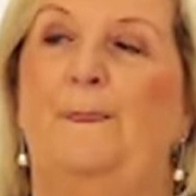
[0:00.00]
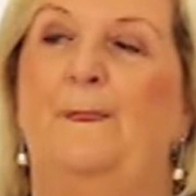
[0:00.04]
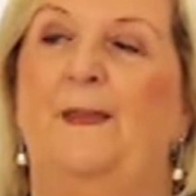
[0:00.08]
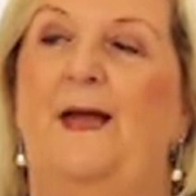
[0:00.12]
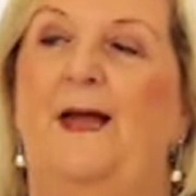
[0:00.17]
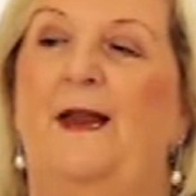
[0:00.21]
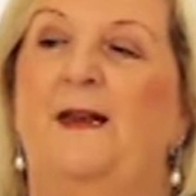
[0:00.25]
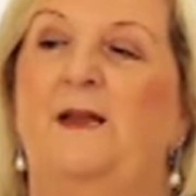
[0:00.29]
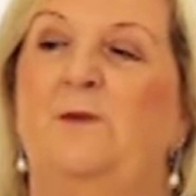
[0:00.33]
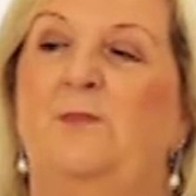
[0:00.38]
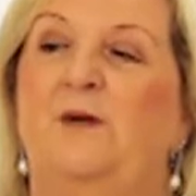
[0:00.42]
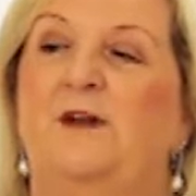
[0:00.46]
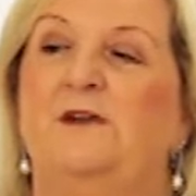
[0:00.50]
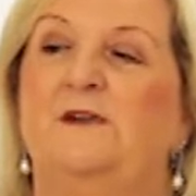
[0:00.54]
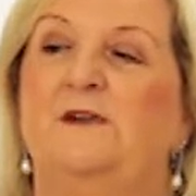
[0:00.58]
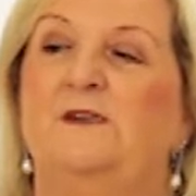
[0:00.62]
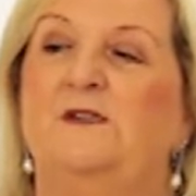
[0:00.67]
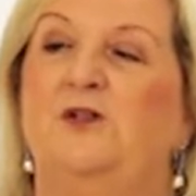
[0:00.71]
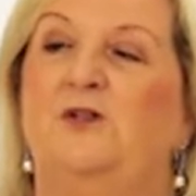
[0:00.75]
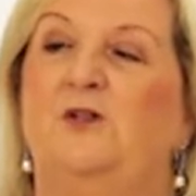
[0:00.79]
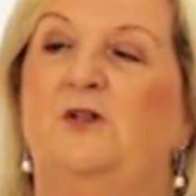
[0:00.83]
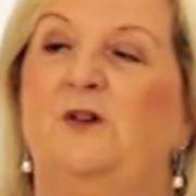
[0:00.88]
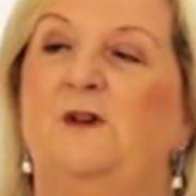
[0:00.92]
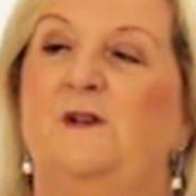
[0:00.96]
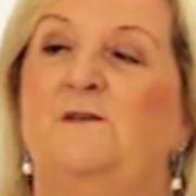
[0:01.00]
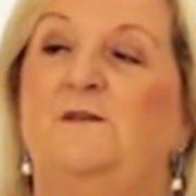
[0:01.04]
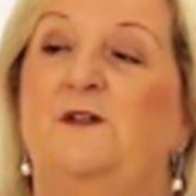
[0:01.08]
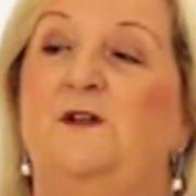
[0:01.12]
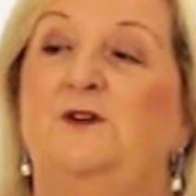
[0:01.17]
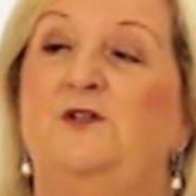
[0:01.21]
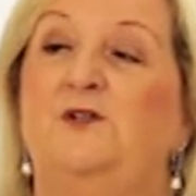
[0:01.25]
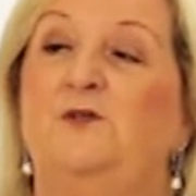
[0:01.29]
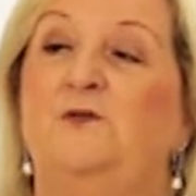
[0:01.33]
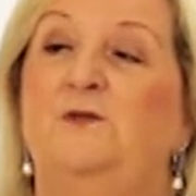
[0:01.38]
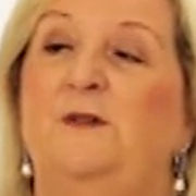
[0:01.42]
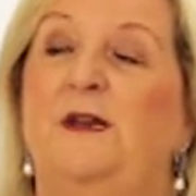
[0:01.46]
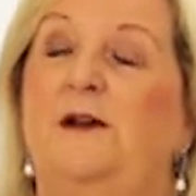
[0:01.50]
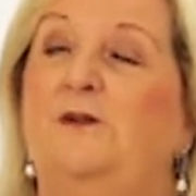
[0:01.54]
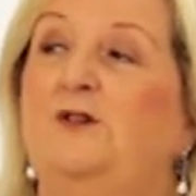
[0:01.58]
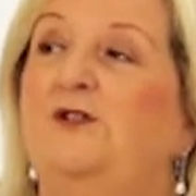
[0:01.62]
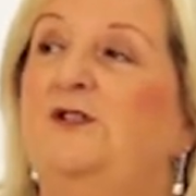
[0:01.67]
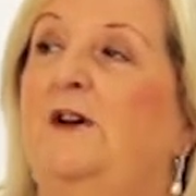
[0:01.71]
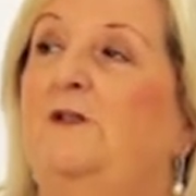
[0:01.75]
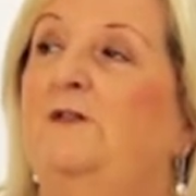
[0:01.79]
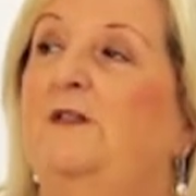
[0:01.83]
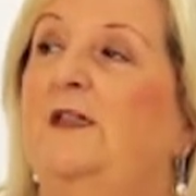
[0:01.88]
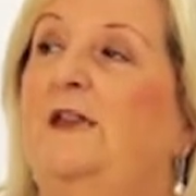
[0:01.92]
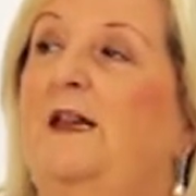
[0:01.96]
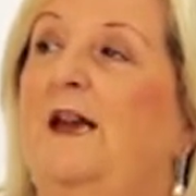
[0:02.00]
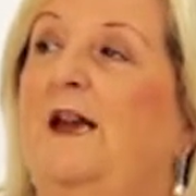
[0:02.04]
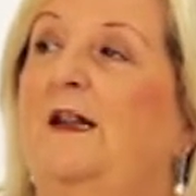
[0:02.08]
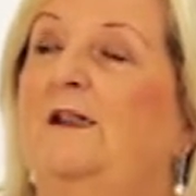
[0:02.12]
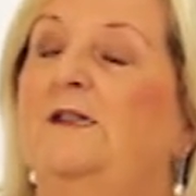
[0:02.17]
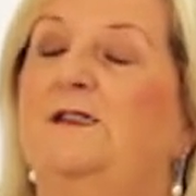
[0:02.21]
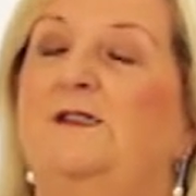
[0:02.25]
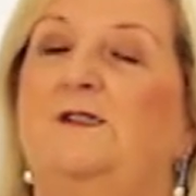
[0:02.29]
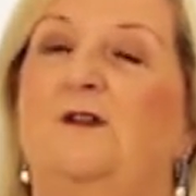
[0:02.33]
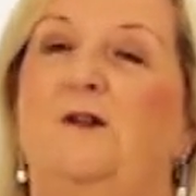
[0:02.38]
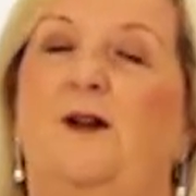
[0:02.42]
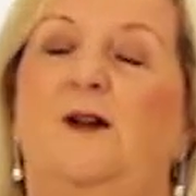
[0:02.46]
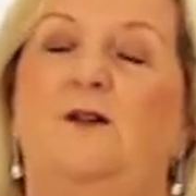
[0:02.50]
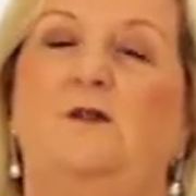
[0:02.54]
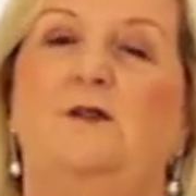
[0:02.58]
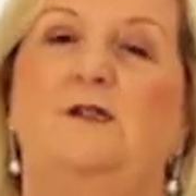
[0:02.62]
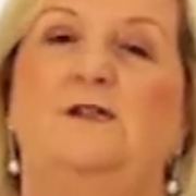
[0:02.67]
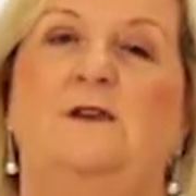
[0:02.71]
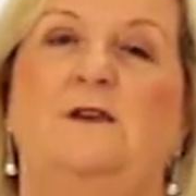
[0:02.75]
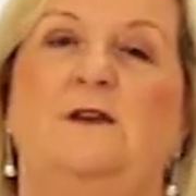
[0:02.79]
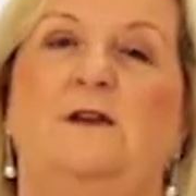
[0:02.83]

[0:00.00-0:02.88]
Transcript: Anybody at all? If you do now, shout the answer out.